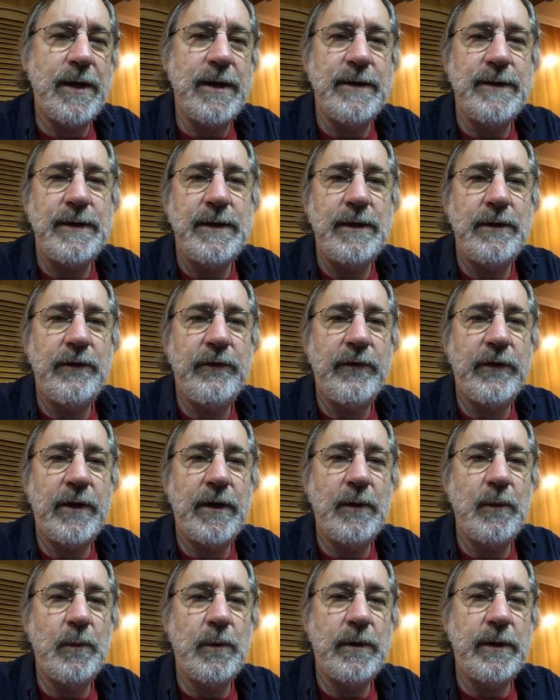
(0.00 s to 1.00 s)
ideas that
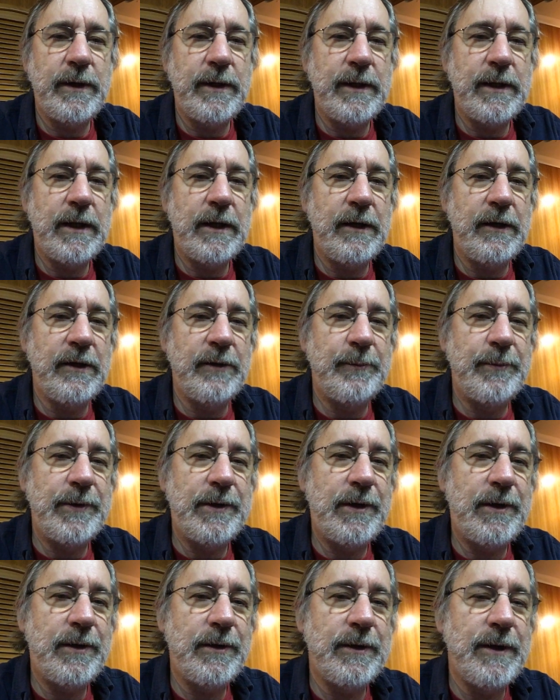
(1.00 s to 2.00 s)
I want to get out in the
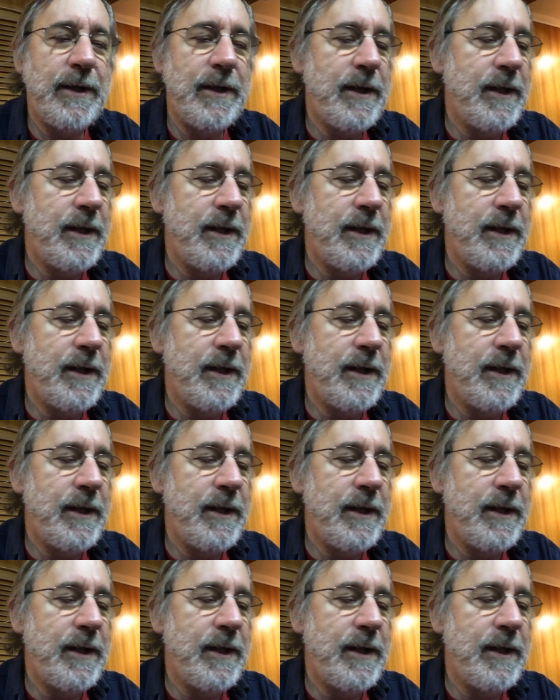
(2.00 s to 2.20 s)
blog,